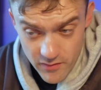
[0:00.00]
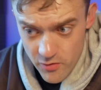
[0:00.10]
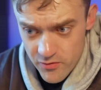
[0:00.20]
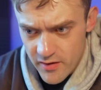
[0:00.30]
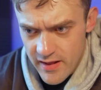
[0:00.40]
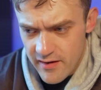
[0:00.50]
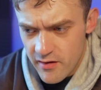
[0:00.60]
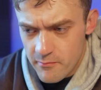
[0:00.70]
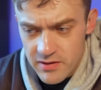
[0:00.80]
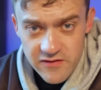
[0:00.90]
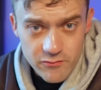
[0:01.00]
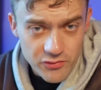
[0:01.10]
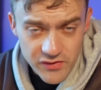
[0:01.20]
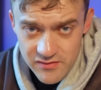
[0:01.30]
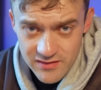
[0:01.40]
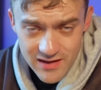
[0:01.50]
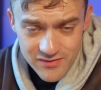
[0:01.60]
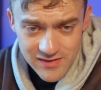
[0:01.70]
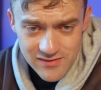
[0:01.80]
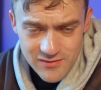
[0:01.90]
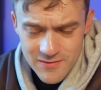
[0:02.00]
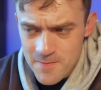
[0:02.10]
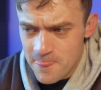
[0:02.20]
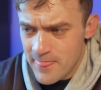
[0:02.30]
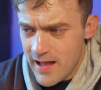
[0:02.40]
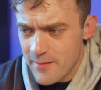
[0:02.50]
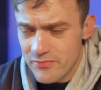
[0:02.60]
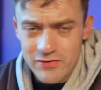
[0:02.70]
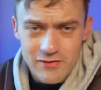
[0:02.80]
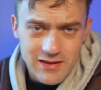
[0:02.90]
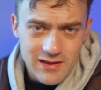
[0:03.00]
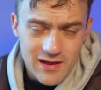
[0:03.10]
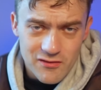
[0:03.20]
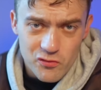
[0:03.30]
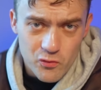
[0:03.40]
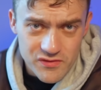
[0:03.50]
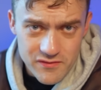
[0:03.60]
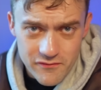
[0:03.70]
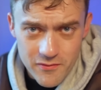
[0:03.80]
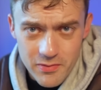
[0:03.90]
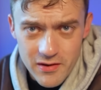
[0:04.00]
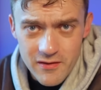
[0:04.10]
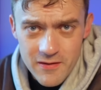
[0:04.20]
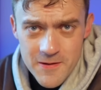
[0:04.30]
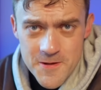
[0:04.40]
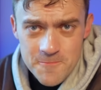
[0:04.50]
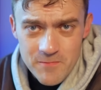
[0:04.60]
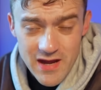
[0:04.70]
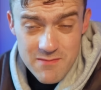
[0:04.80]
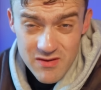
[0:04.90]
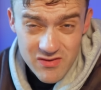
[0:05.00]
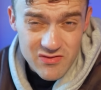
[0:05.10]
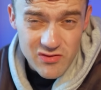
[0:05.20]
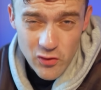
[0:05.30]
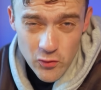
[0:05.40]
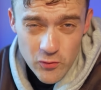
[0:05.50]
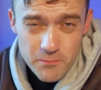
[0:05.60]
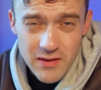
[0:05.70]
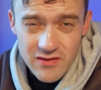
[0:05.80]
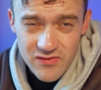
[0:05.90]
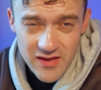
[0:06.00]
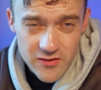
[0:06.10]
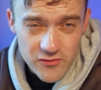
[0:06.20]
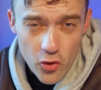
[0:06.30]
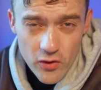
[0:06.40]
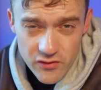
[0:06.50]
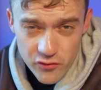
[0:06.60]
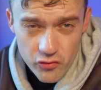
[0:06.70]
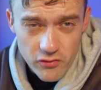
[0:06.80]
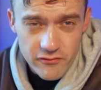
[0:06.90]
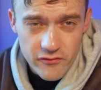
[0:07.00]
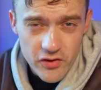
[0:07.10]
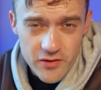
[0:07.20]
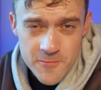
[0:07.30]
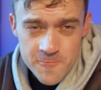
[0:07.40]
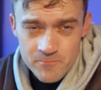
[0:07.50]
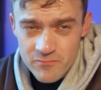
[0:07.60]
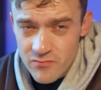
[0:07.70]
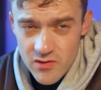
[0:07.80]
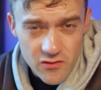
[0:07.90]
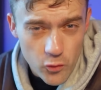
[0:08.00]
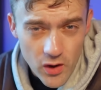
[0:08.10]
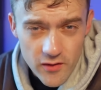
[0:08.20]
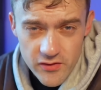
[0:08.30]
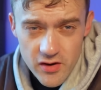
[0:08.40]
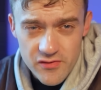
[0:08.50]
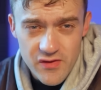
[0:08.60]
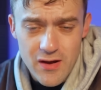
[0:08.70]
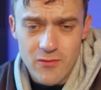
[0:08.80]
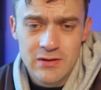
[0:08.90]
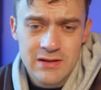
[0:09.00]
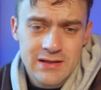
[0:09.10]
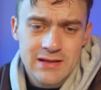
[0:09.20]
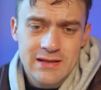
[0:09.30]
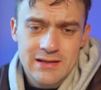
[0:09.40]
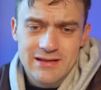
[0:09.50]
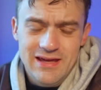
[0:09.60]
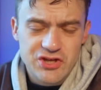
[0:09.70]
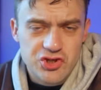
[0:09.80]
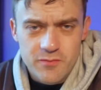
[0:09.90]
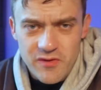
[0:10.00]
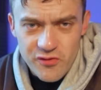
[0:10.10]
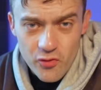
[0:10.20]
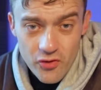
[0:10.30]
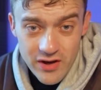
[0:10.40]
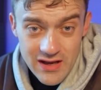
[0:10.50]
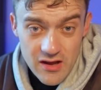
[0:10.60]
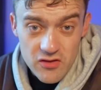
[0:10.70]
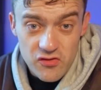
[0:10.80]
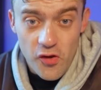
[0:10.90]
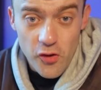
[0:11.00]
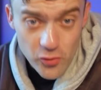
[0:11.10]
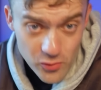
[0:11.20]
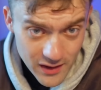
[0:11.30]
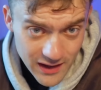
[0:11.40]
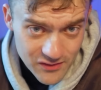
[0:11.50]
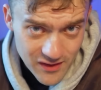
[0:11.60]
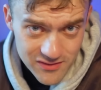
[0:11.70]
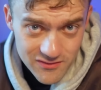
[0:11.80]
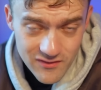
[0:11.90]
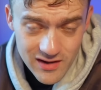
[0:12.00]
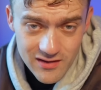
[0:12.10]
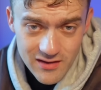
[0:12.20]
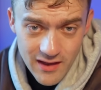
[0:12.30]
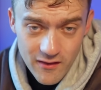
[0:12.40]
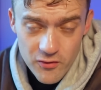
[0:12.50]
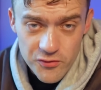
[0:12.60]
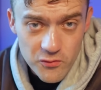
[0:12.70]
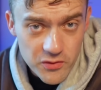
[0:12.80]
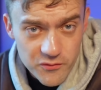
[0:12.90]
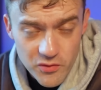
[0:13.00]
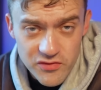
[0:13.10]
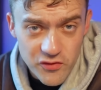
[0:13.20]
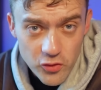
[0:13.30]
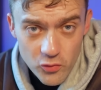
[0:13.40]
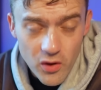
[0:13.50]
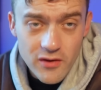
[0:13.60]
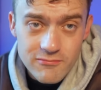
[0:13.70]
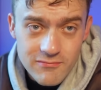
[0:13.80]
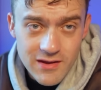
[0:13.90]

Odegaard had an unbelievable season last season. Absolutely exquisite footballer, and he misses two big sitters on his strong foot, twelve yards out. He should be scoring two against Aston Villa, and Arsenal would have won two one.